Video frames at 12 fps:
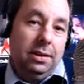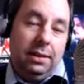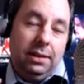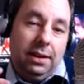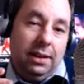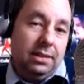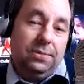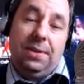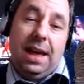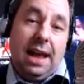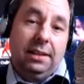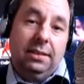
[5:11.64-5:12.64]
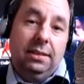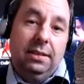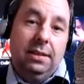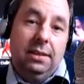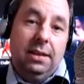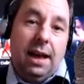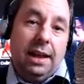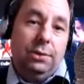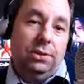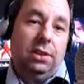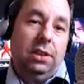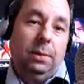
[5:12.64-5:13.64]
It's a fact. I
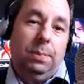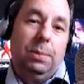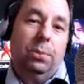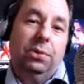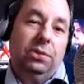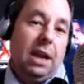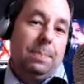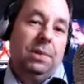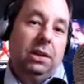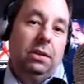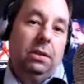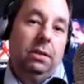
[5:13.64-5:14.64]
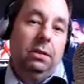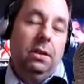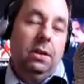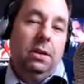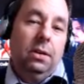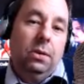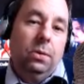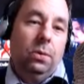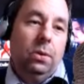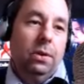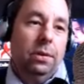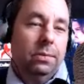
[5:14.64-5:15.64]
used to think people were skeptical
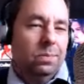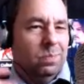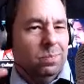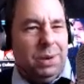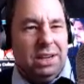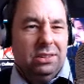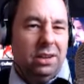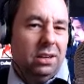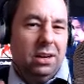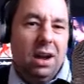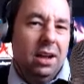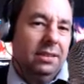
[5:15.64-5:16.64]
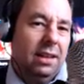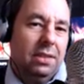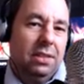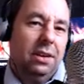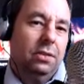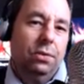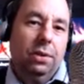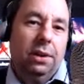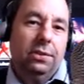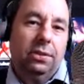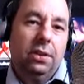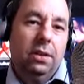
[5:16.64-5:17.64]
or based on content they didn't
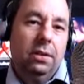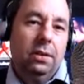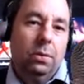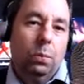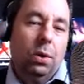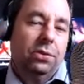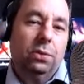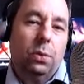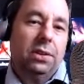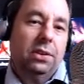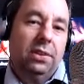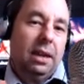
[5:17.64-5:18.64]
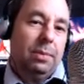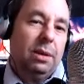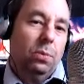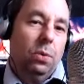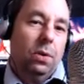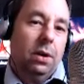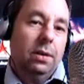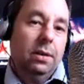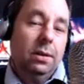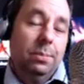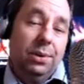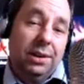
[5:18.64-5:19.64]
realize wasn't quite the same anymore,
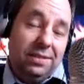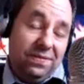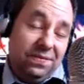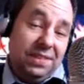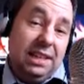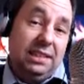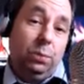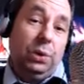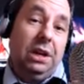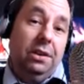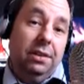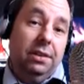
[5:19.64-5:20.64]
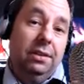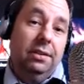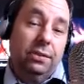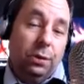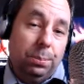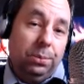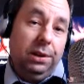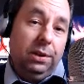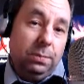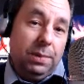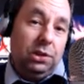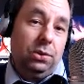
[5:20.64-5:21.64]
but it's weird. So
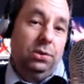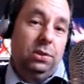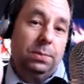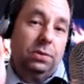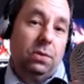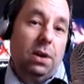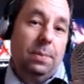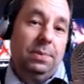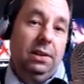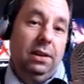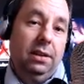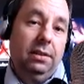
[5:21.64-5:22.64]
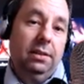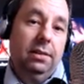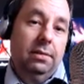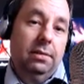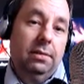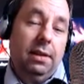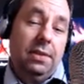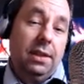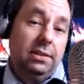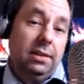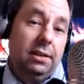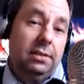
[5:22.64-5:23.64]
please make sure you're subscribed here. And
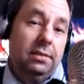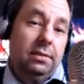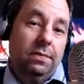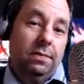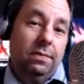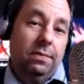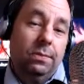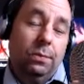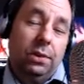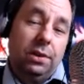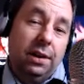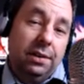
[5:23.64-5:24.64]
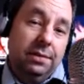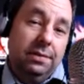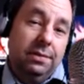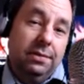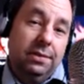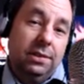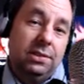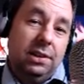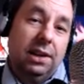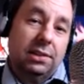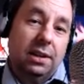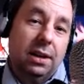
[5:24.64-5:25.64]
that's it. We're done. See you
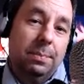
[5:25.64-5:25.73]
next time.